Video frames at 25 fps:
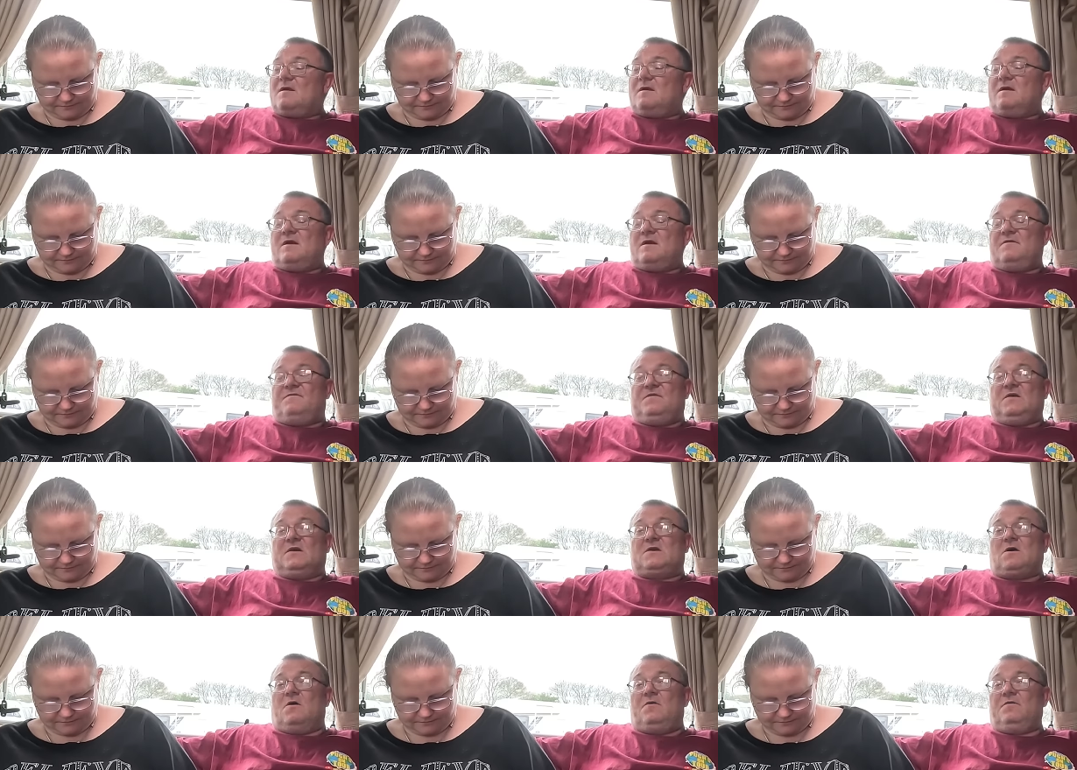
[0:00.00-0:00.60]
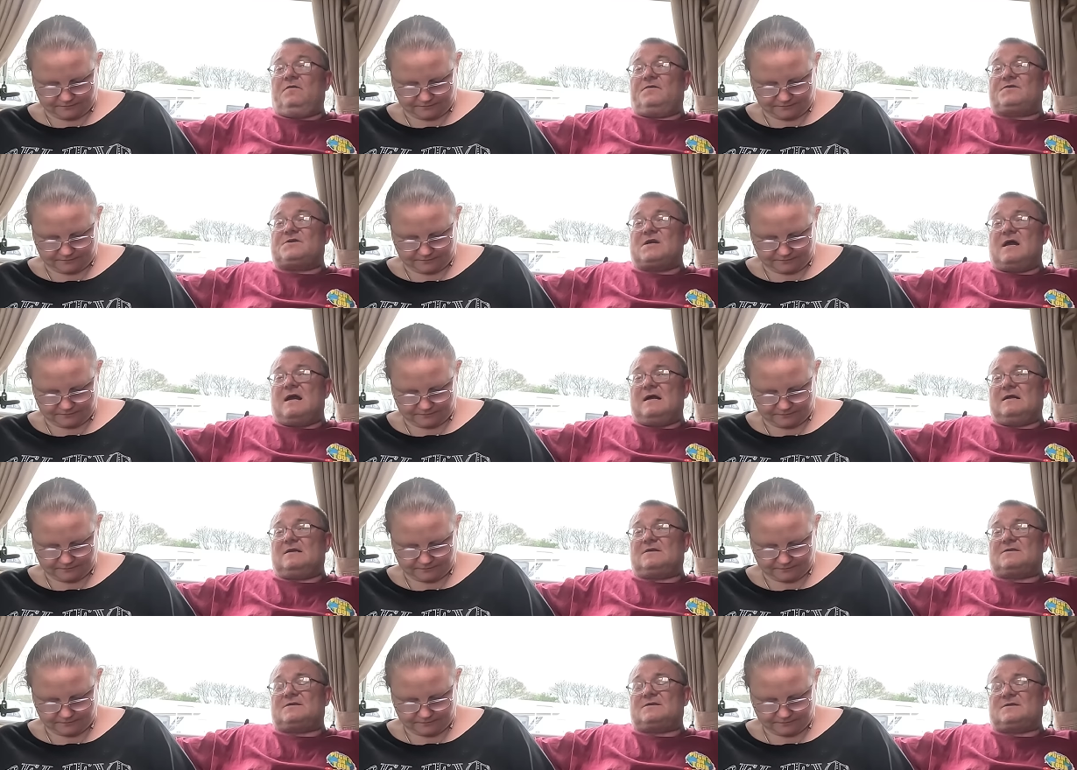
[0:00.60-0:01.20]
Speaker 1: If you
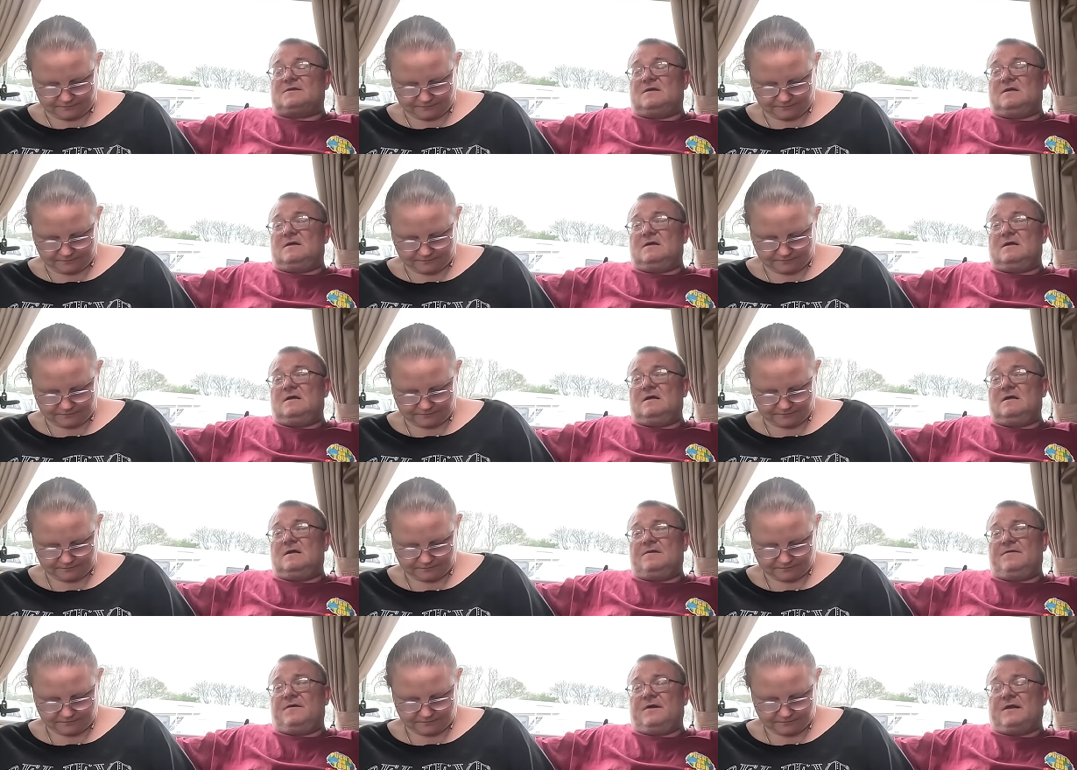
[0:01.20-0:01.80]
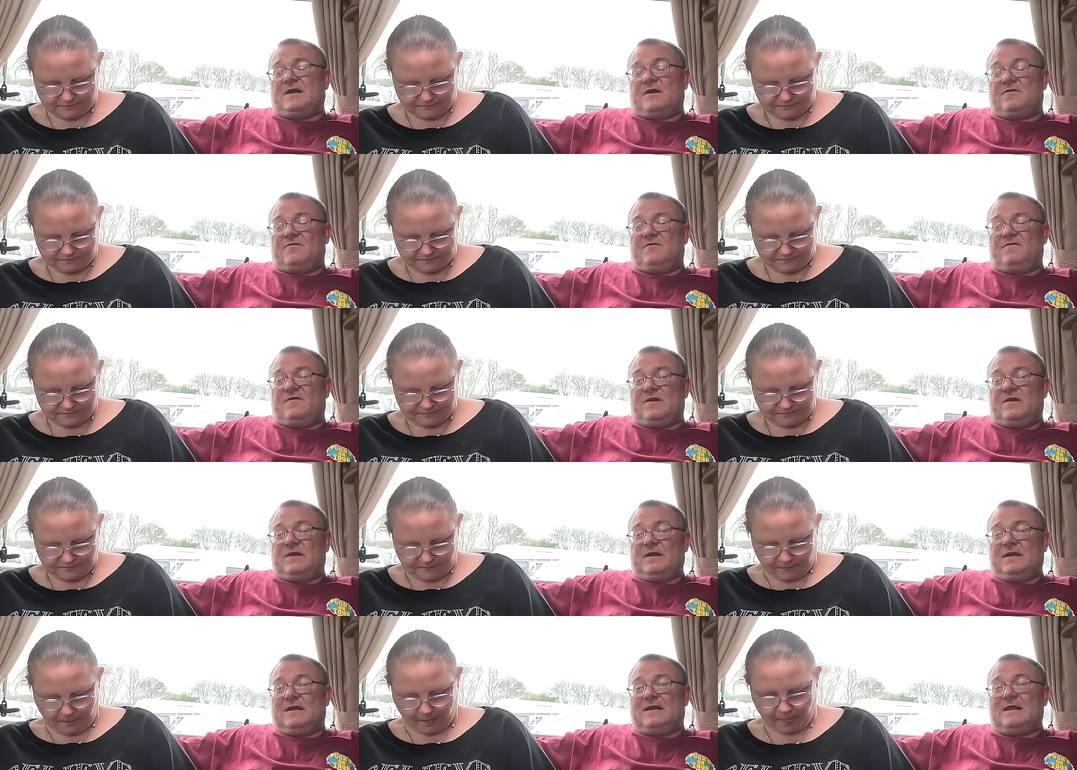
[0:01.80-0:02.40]
contact uh, the
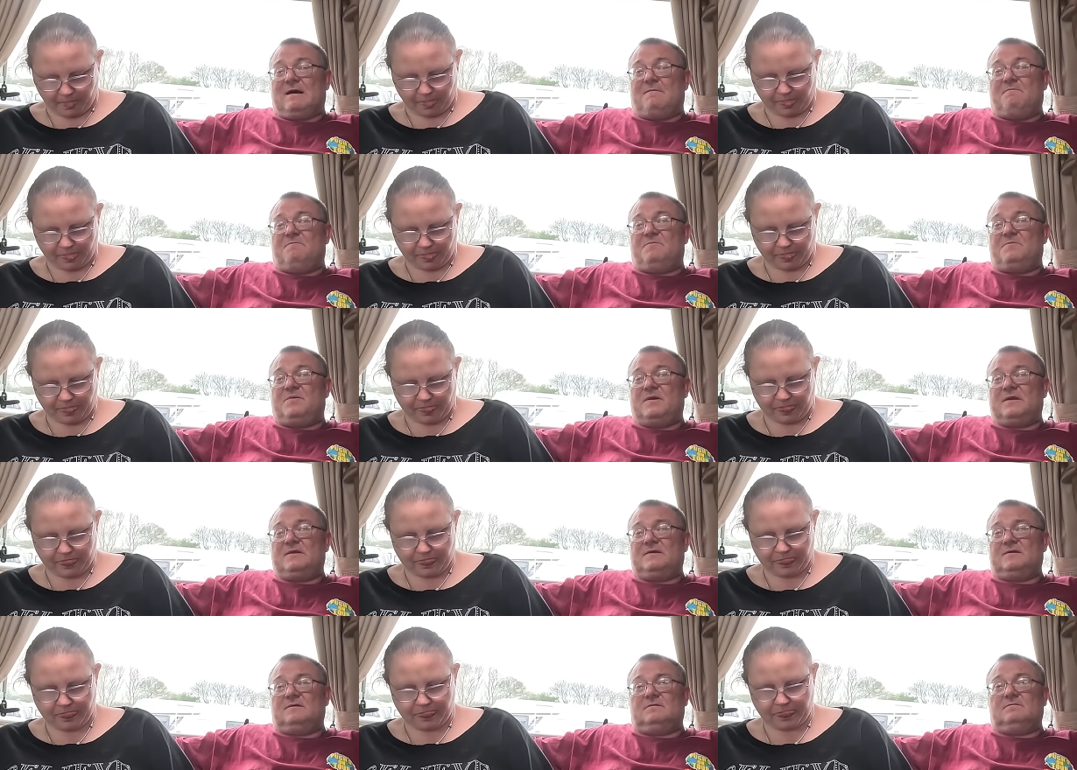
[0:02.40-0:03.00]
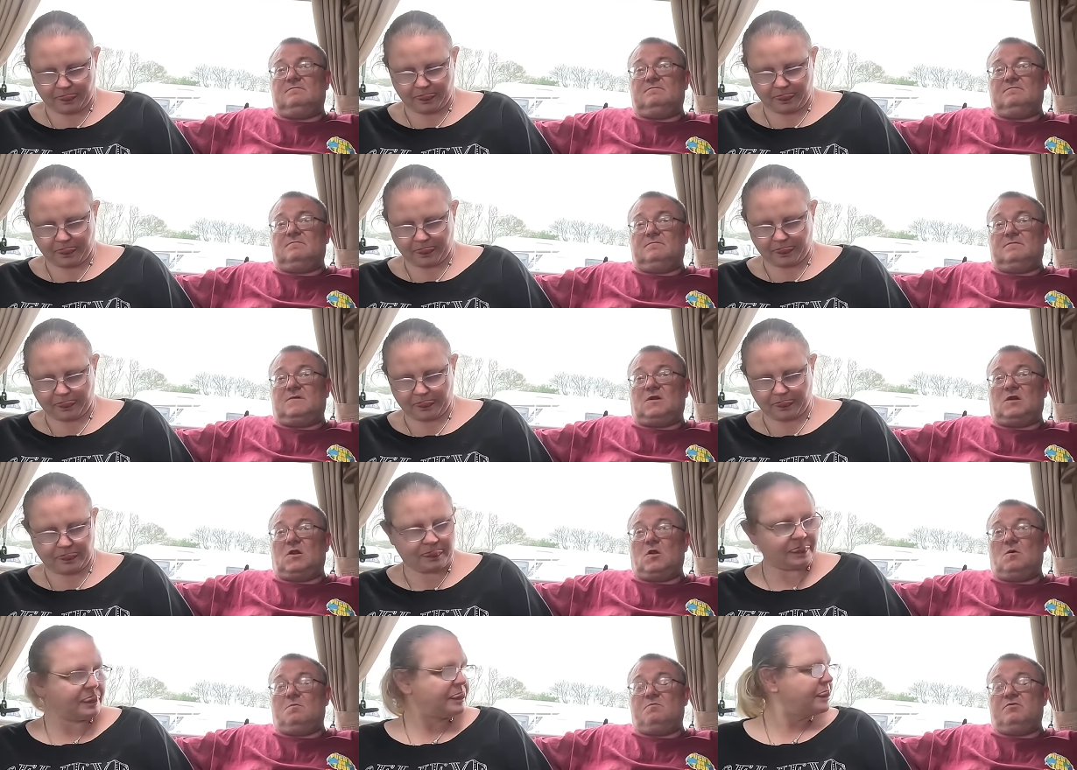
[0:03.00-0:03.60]
Caravan and Camping
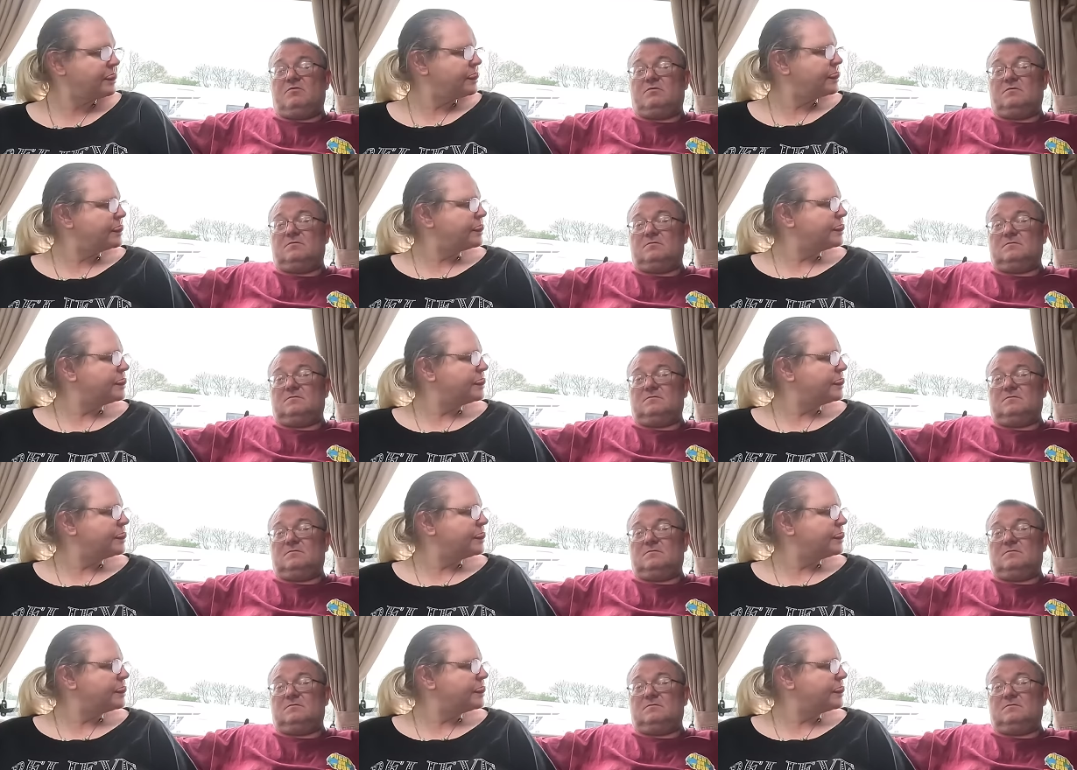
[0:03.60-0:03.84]
Club